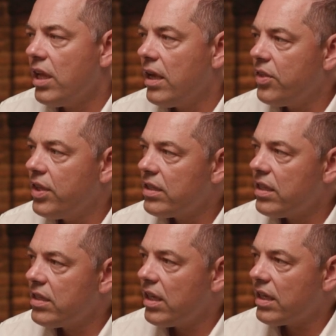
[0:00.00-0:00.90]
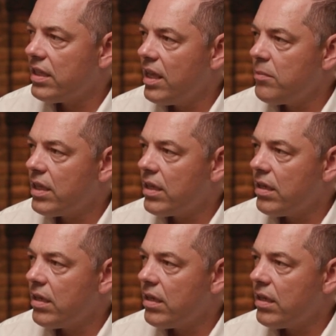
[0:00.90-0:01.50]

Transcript: I think that academic